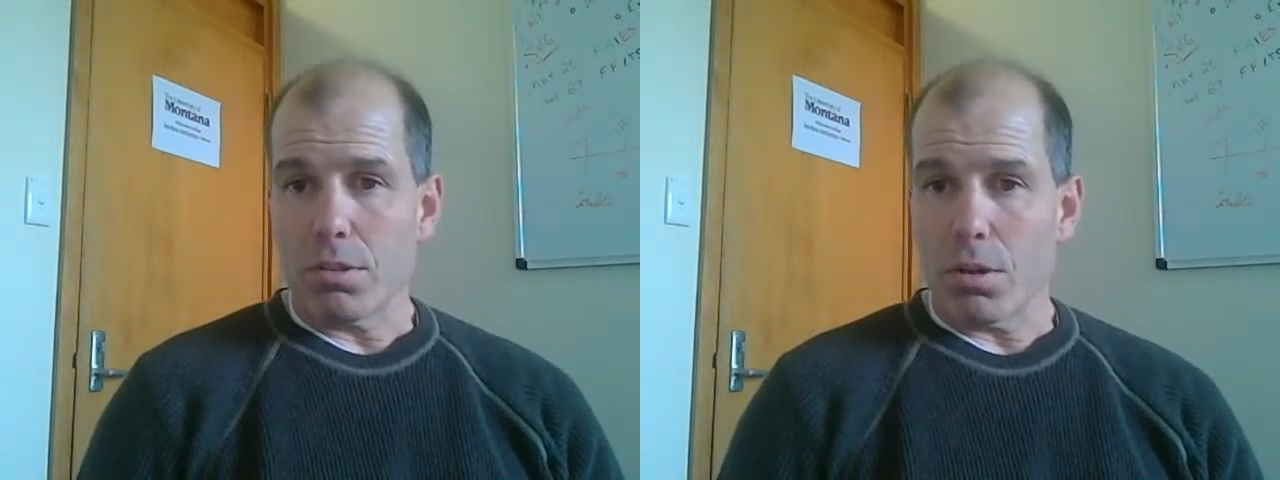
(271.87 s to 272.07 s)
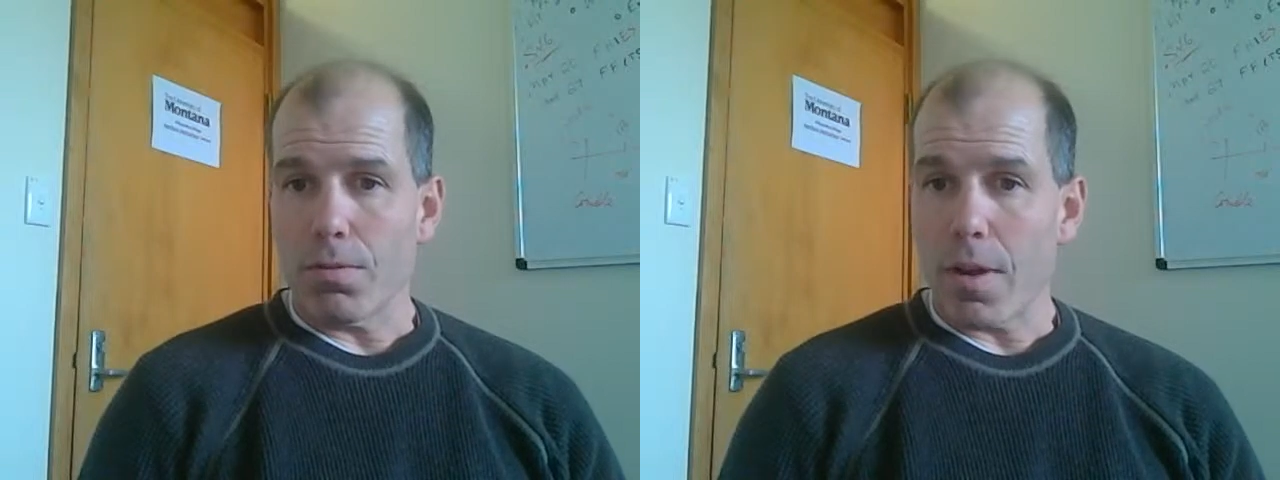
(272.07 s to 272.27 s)

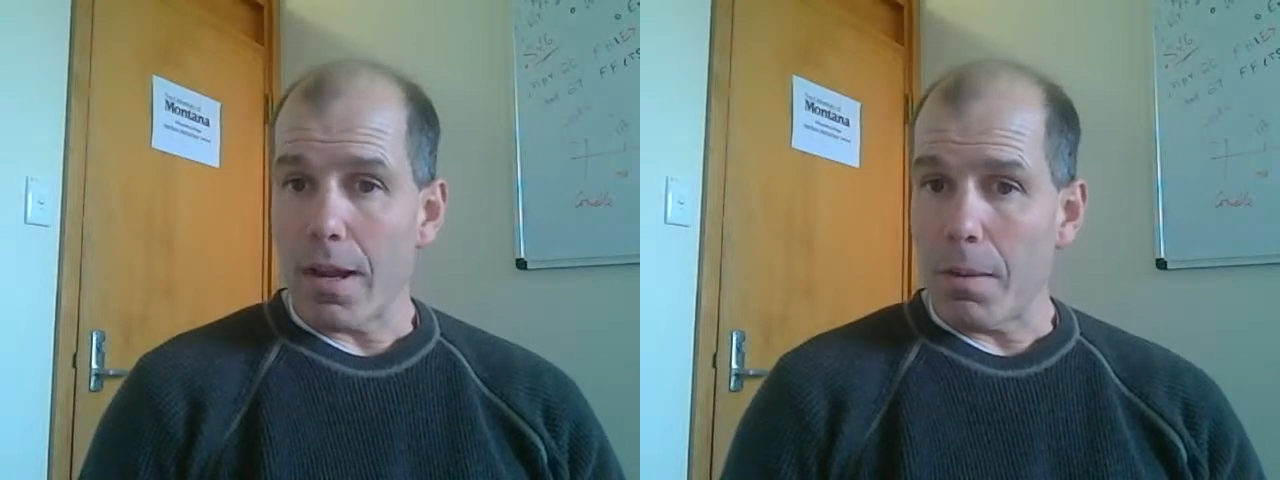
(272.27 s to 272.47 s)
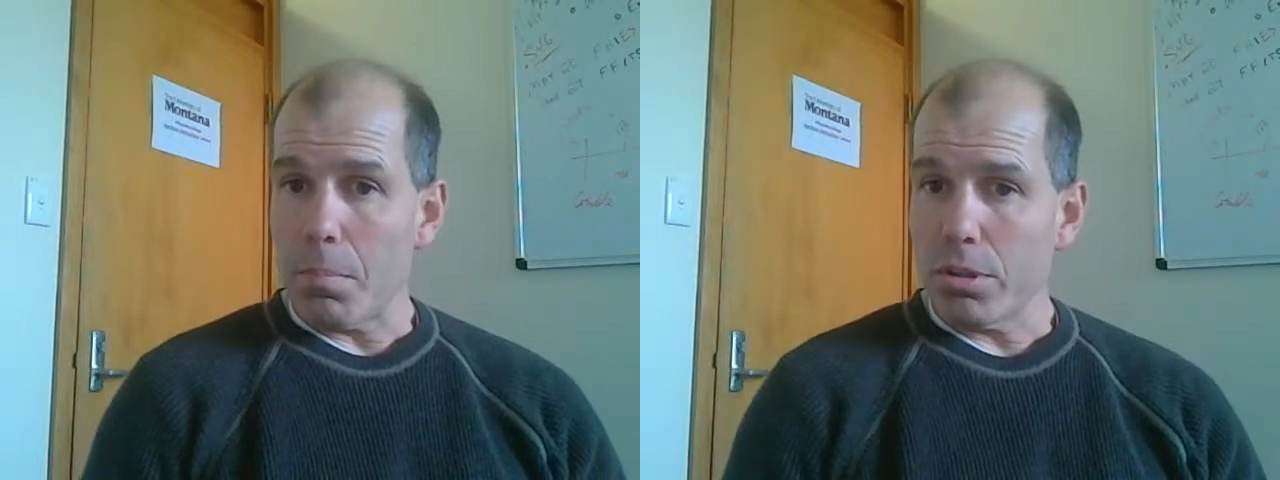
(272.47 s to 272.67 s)
So you'll
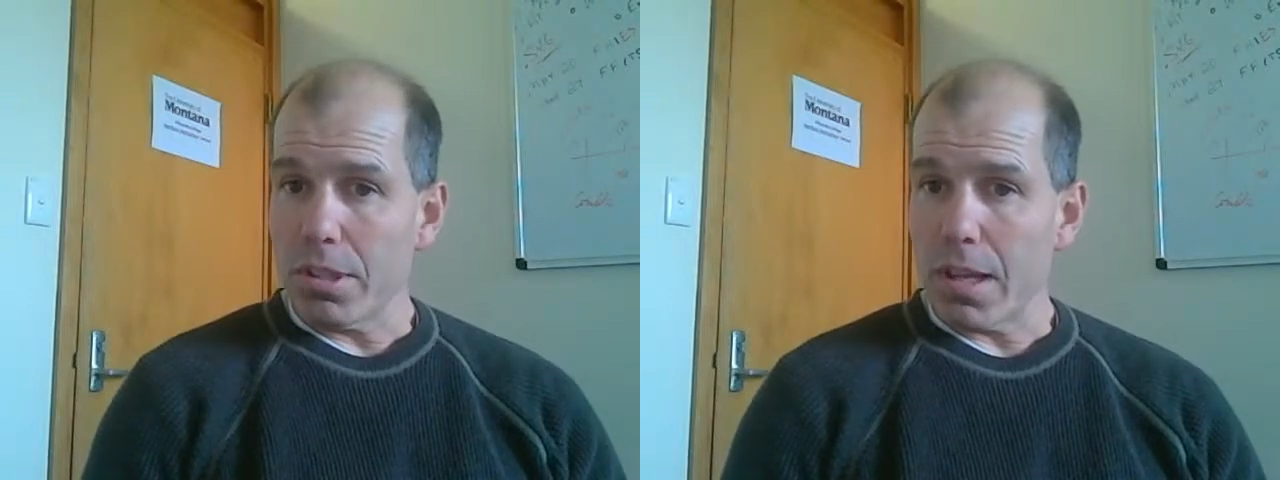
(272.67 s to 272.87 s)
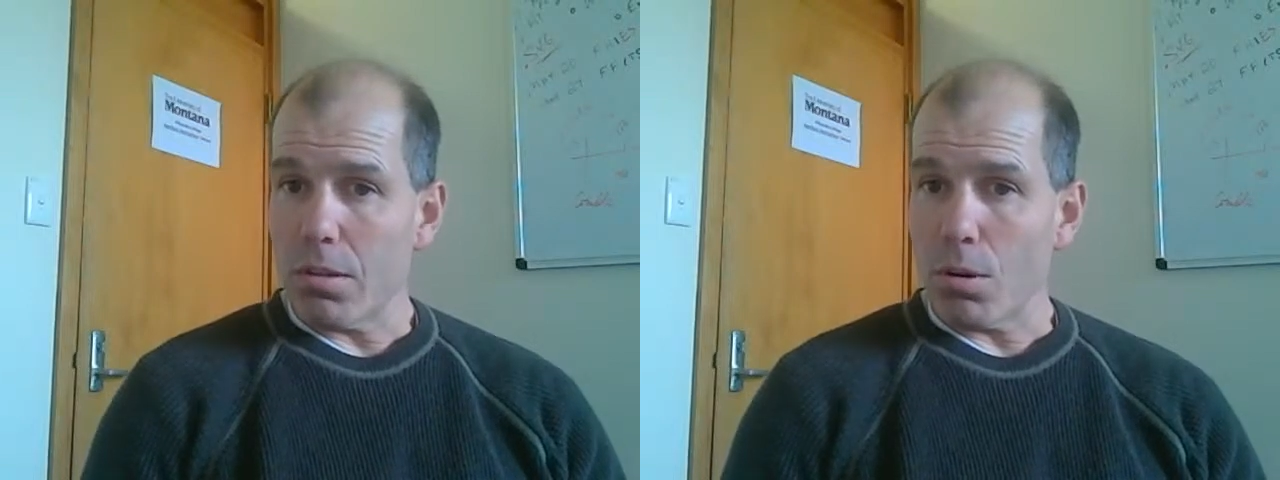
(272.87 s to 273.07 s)
find I put
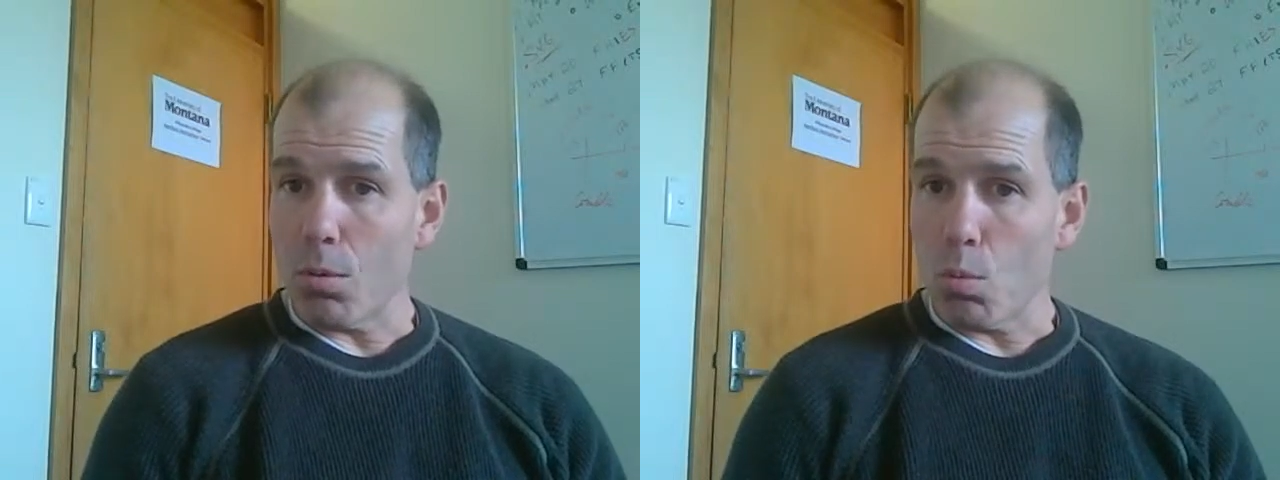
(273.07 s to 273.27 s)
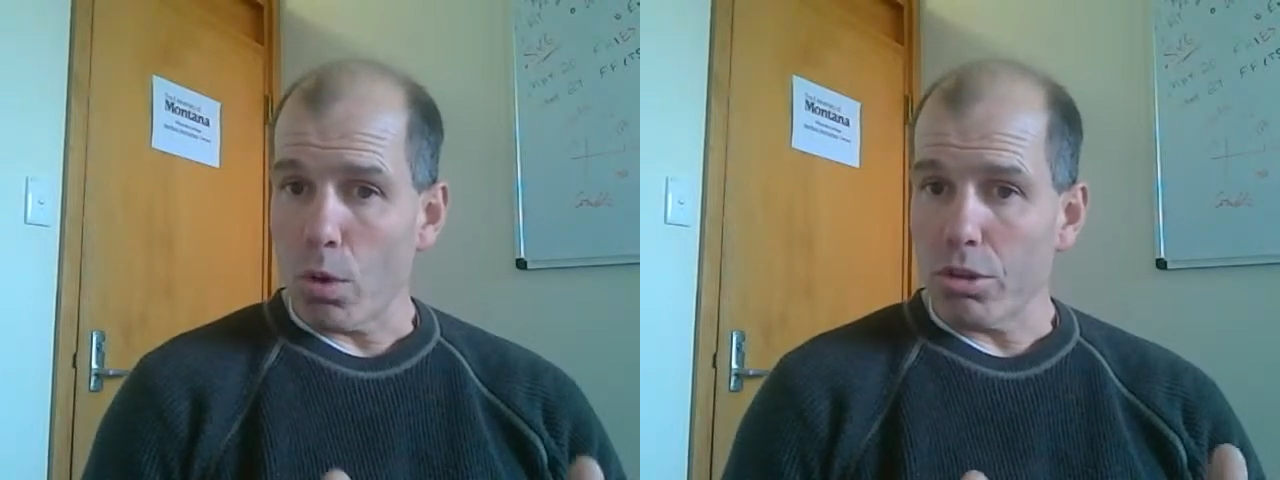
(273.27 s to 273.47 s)

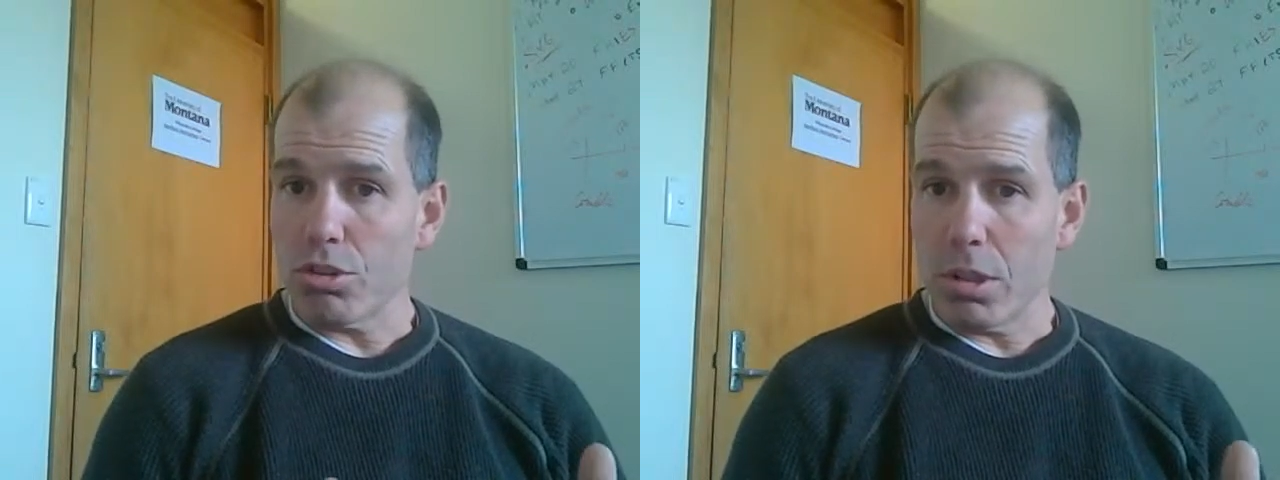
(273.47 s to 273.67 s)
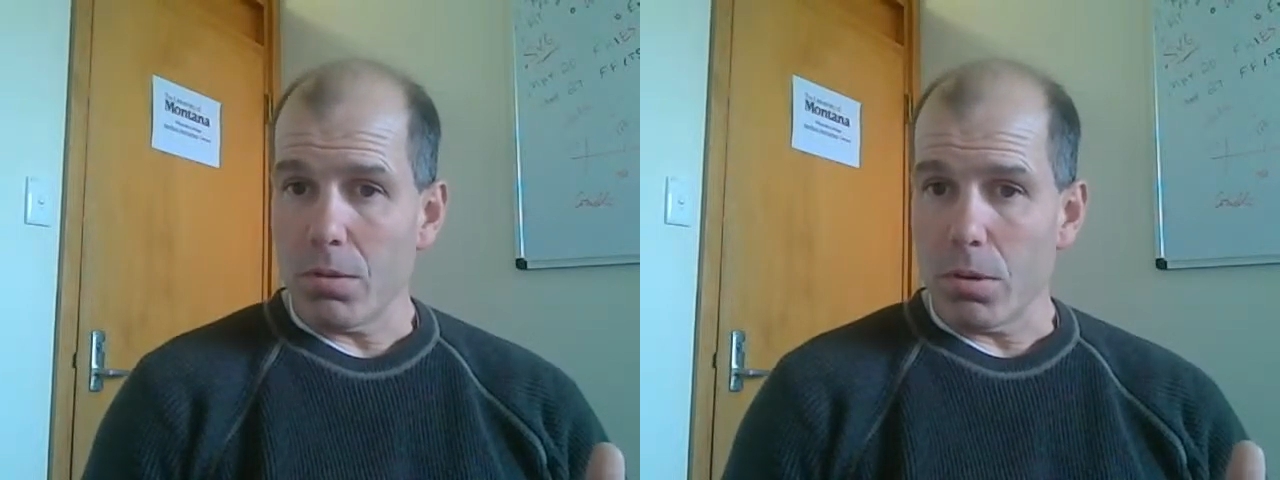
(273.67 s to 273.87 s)
together a
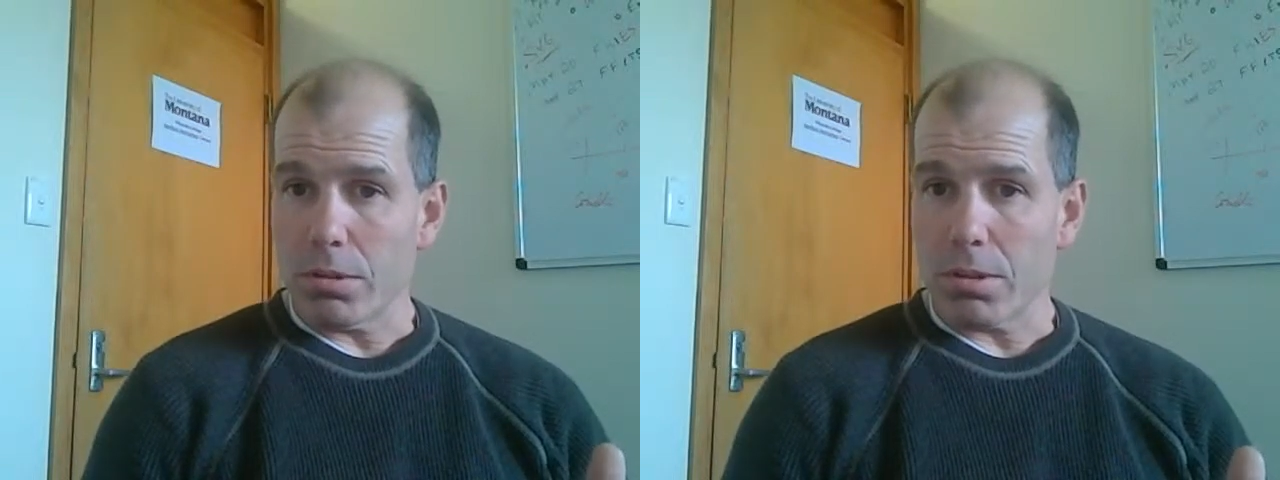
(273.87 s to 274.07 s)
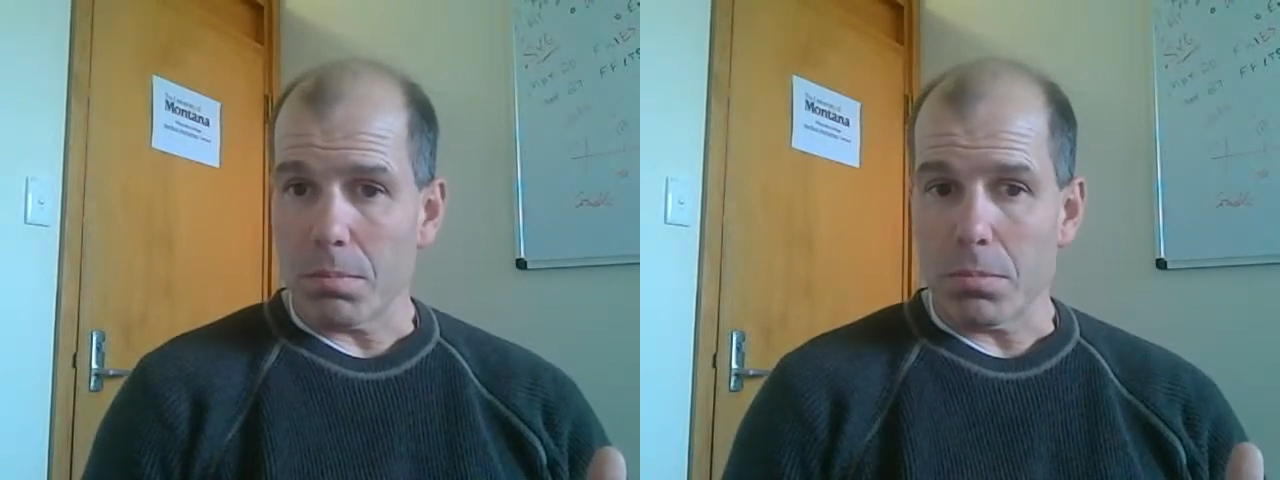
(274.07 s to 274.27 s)
worksheet
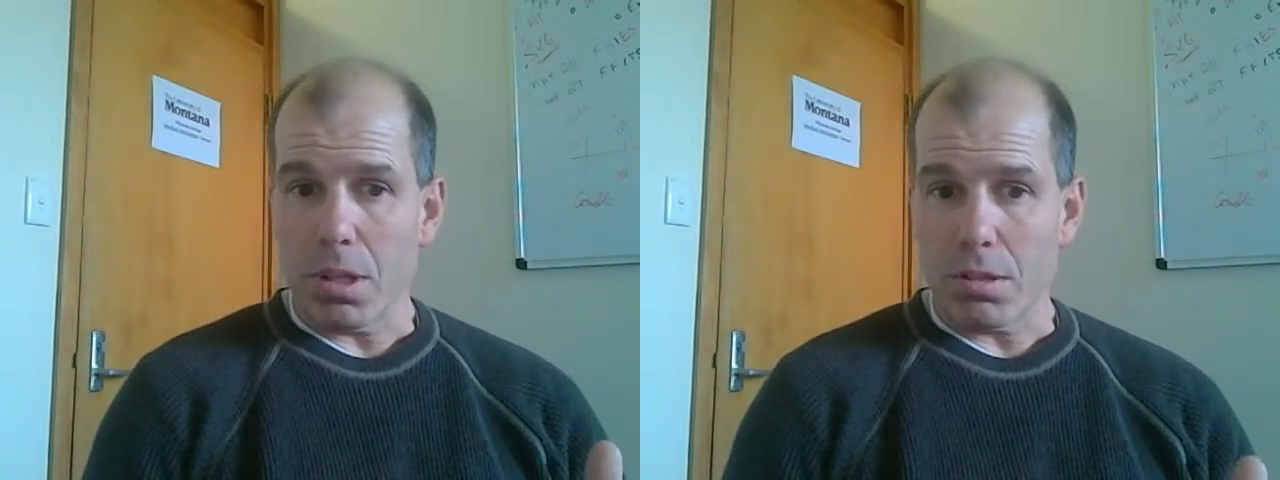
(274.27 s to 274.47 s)
with some